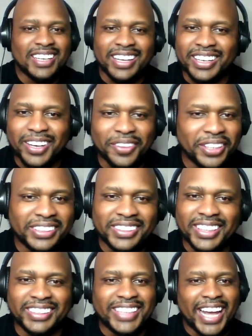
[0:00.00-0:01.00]

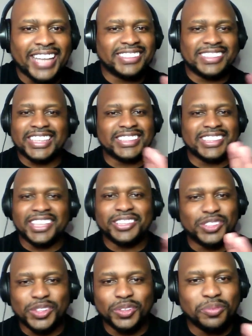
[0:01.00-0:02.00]
the dead season
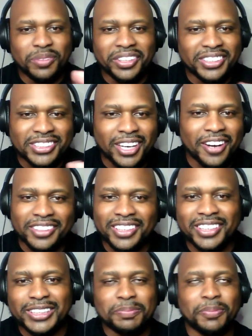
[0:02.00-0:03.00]
in June when there's hardly
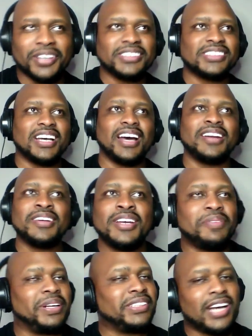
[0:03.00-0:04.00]
any sports on.
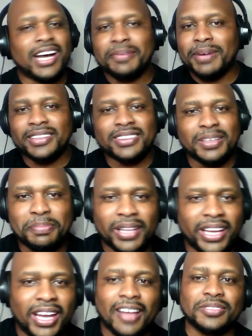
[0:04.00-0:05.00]
We talk about the
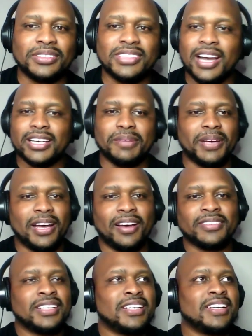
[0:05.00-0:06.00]
playoffs. We talk
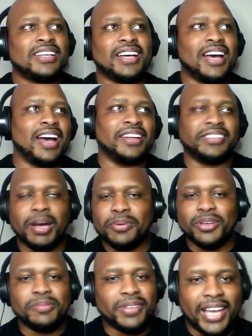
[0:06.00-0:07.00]
about
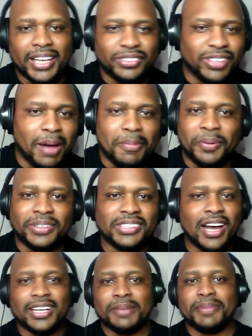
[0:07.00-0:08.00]
WNBA drama. We
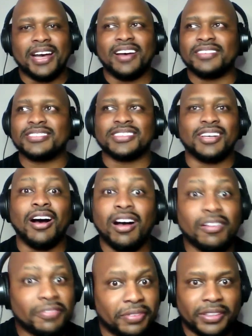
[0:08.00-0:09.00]
talk about
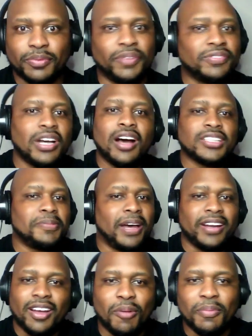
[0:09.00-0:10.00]
golf. We've talked
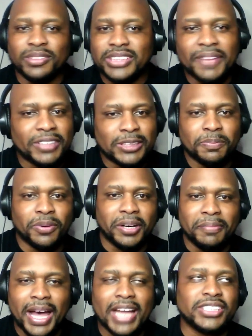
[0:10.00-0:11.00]
about almost every sport
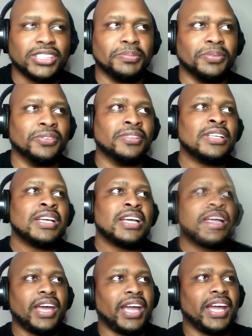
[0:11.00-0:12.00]
imaginable.
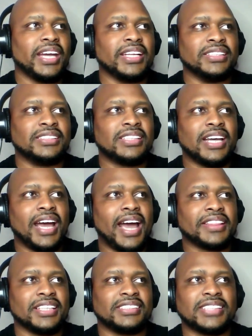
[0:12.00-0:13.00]
And
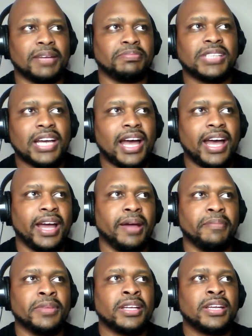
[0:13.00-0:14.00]
at the same
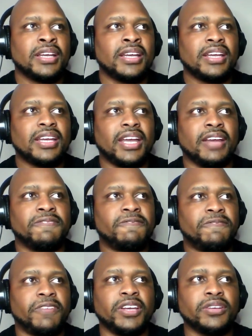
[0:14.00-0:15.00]
time, it
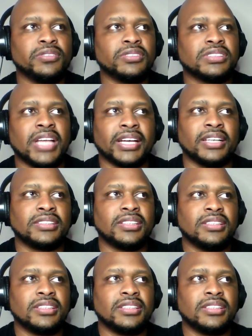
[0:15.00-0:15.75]
feels like a